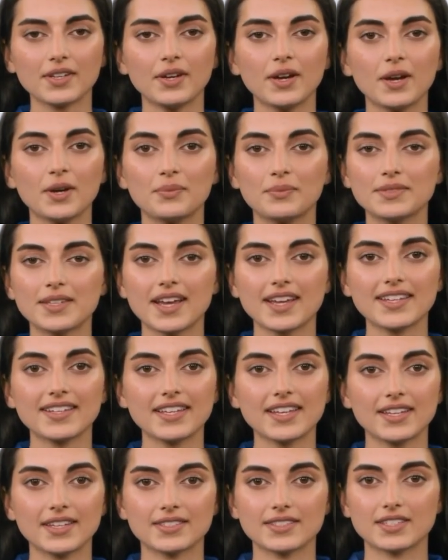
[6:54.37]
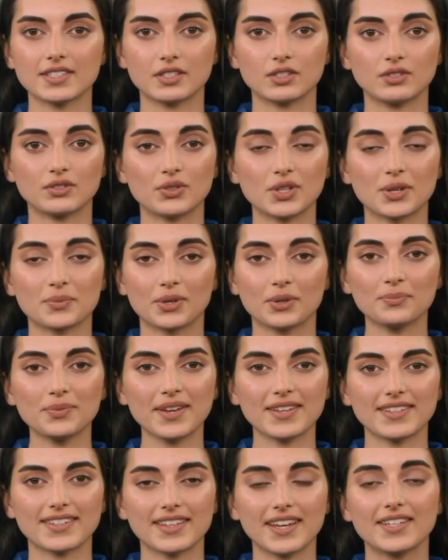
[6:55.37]
home dedicated to streaming
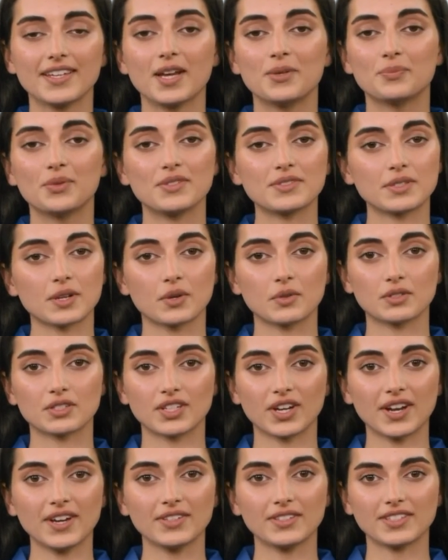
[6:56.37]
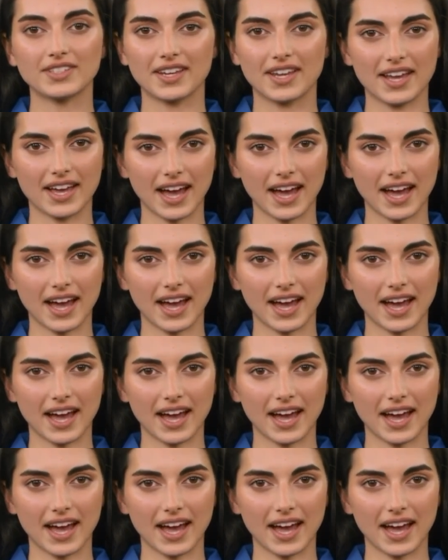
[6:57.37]
they set up and don't change,